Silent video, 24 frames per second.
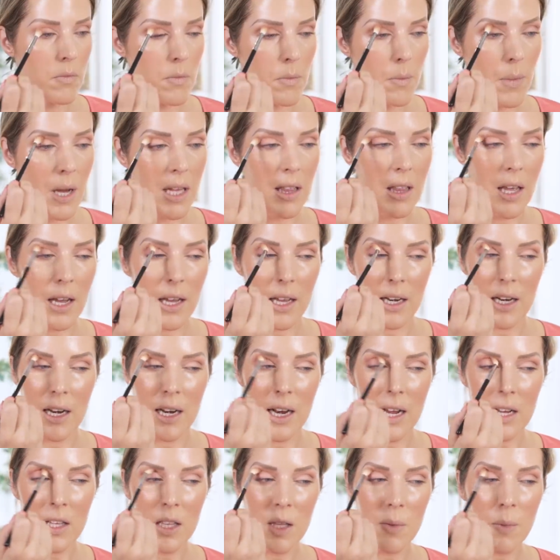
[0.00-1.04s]
made like an
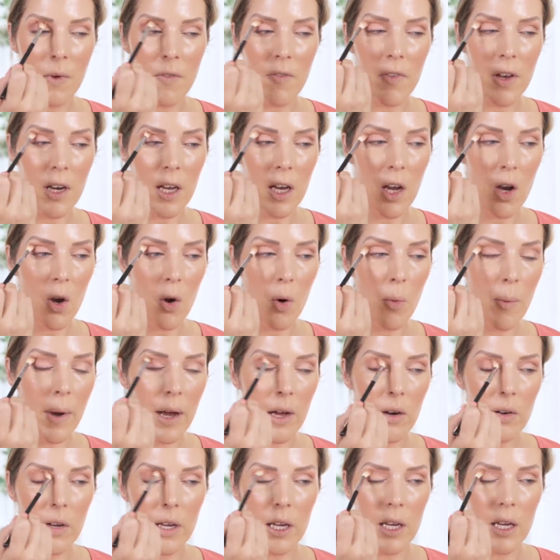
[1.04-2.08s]
announcement video
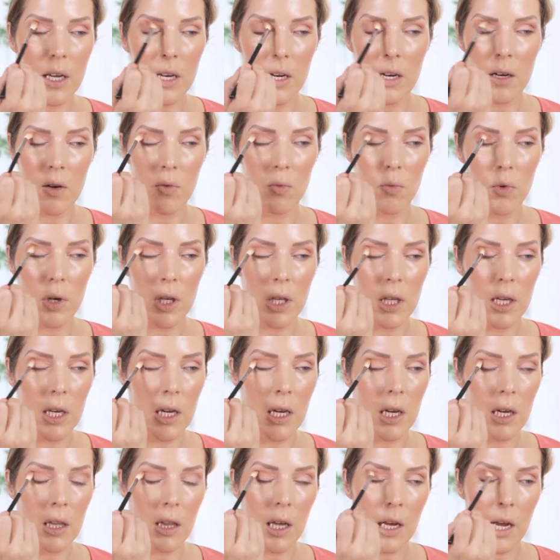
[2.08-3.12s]
about it and
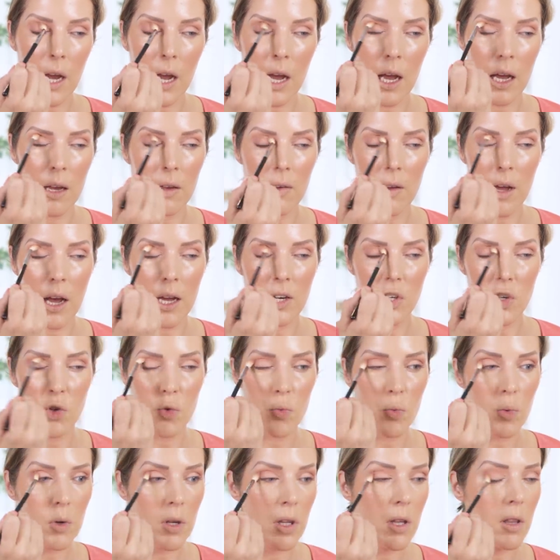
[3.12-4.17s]
really like I, I just
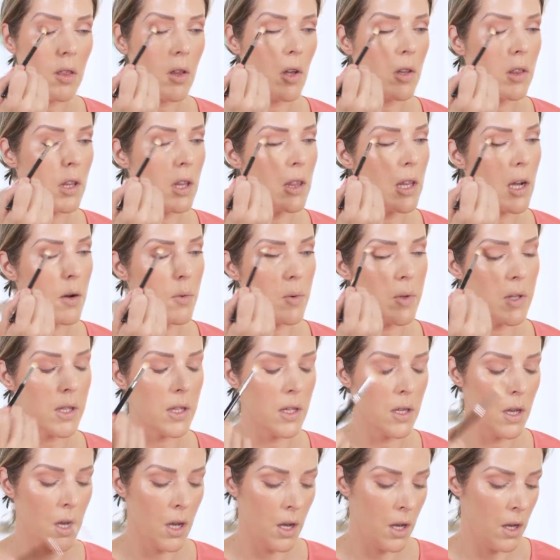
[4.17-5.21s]
really thought that that
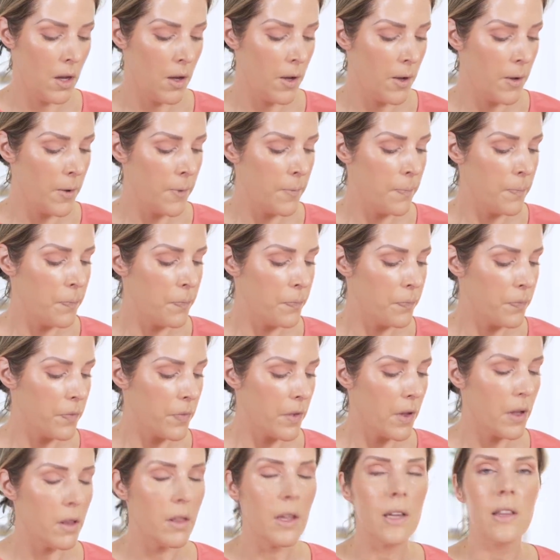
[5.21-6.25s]
was
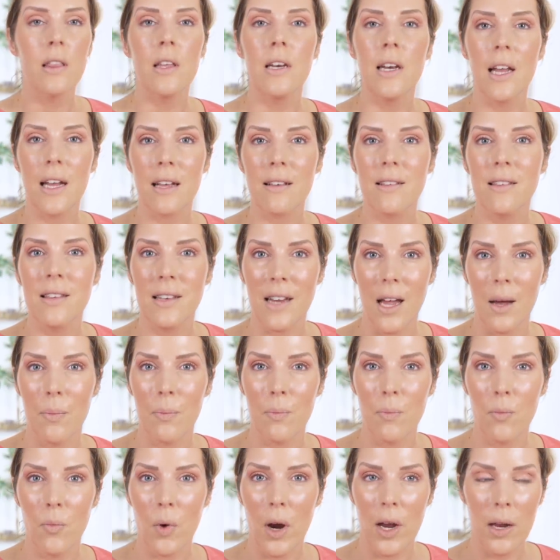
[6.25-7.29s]
like the next step
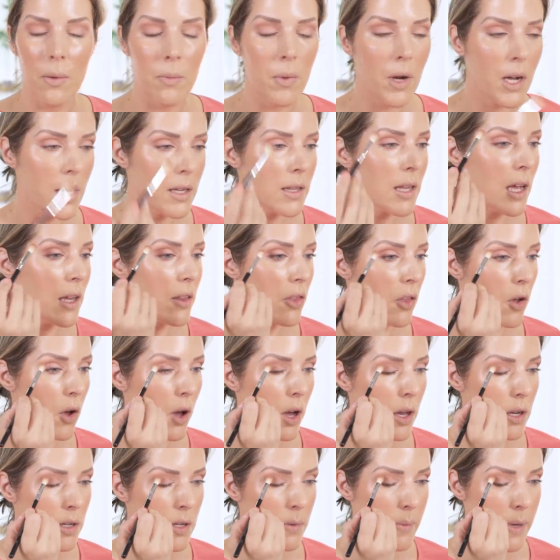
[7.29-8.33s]
right because i
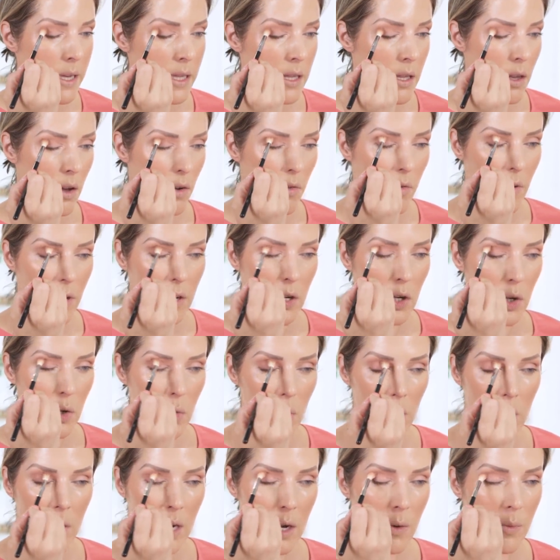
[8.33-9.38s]
thought to myself i
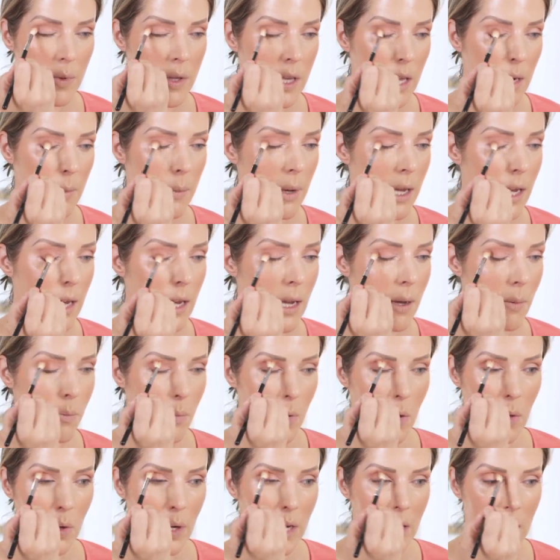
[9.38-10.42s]
knew that i was going to be in
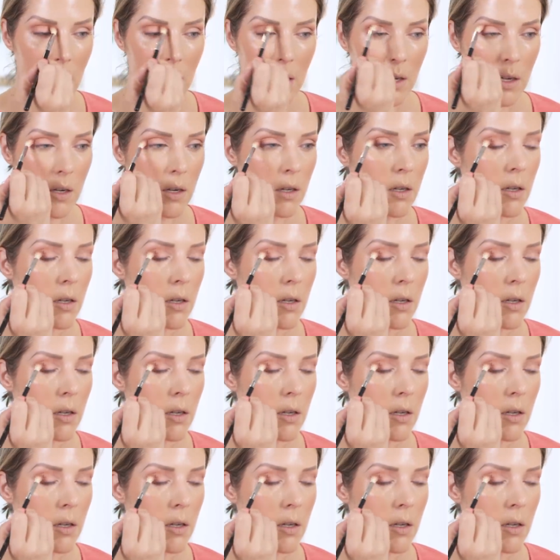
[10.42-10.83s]
beauty